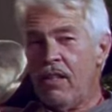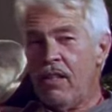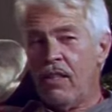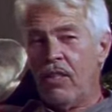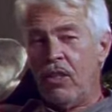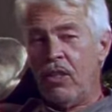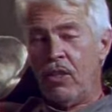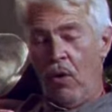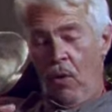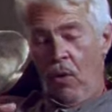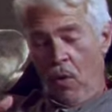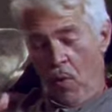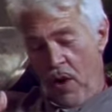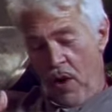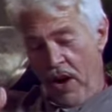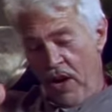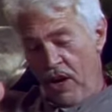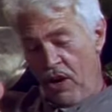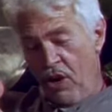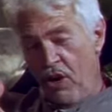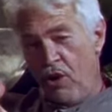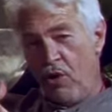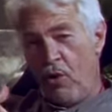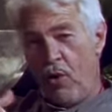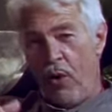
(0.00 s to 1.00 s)
So wanting
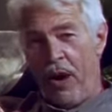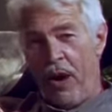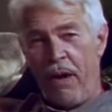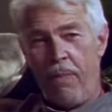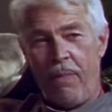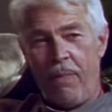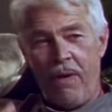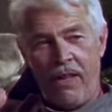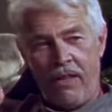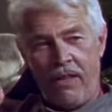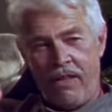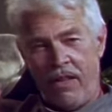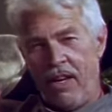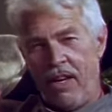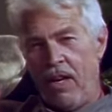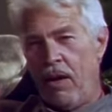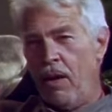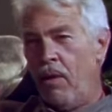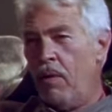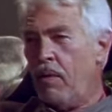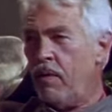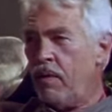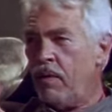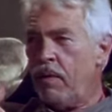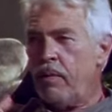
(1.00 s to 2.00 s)
to drink means that he
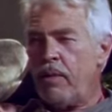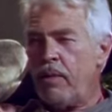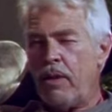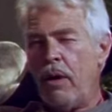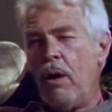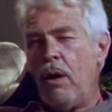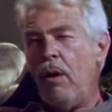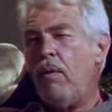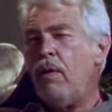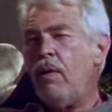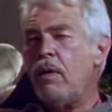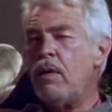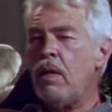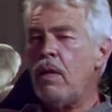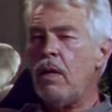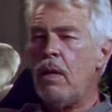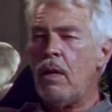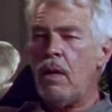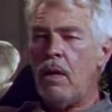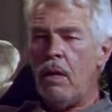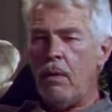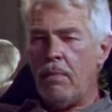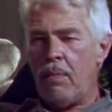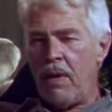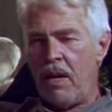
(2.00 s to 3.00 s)
was always a
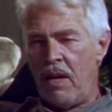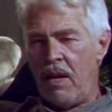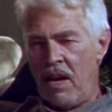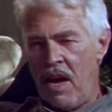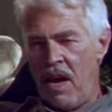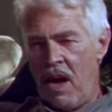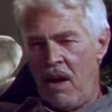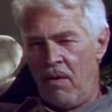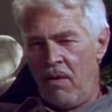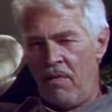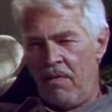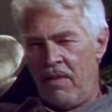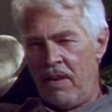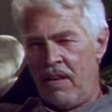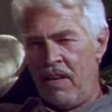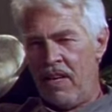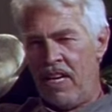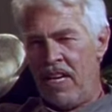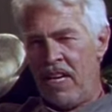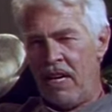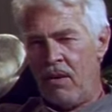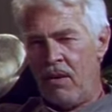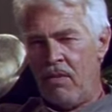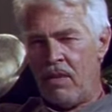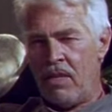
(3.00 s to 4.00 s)
little bit out of it.
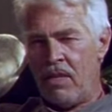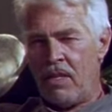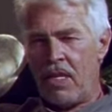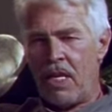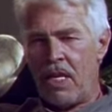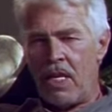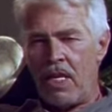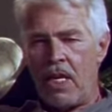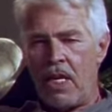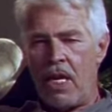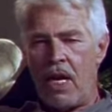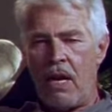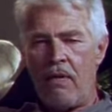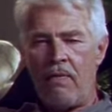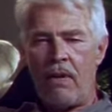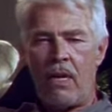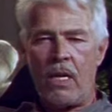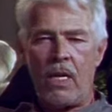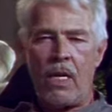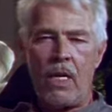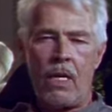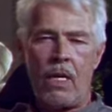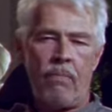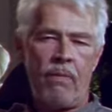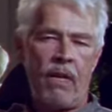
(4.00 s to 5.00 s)
He always liked to have a
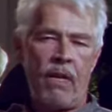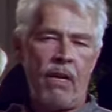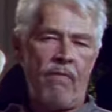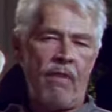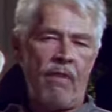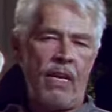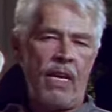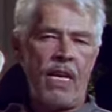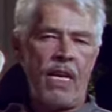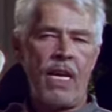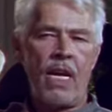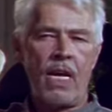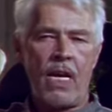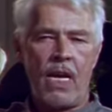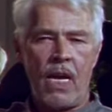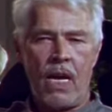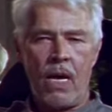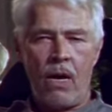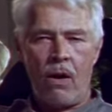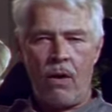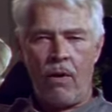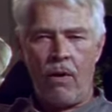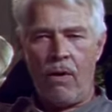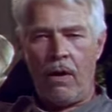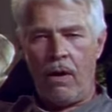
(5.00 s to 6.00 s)
little bit of a hit
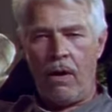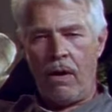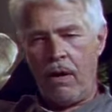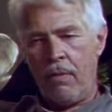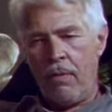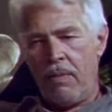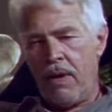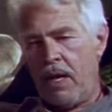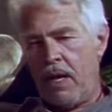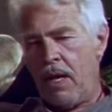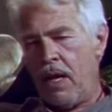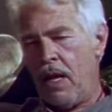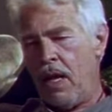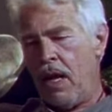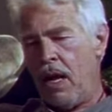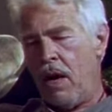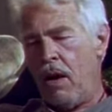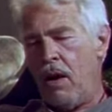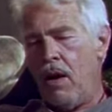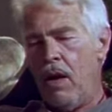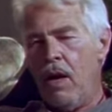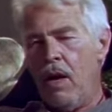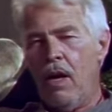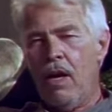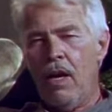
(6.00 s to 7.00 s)
here and a little bit there.
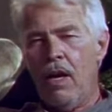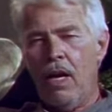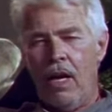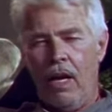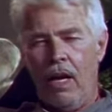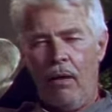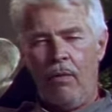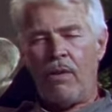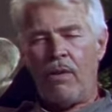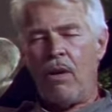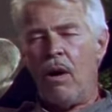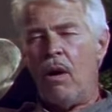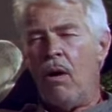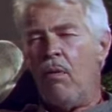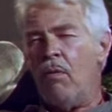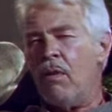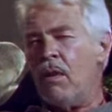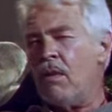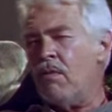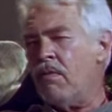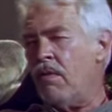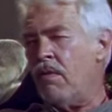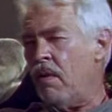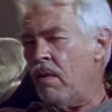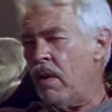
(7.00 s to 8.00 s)
He was
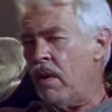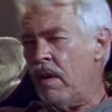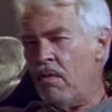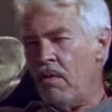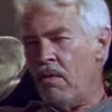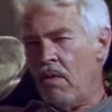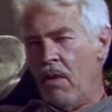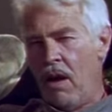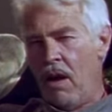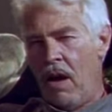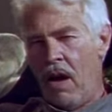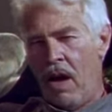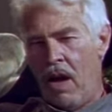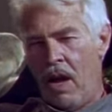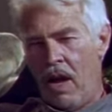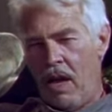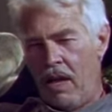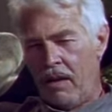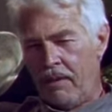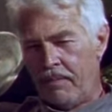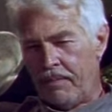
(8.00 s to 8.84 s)
always very dry.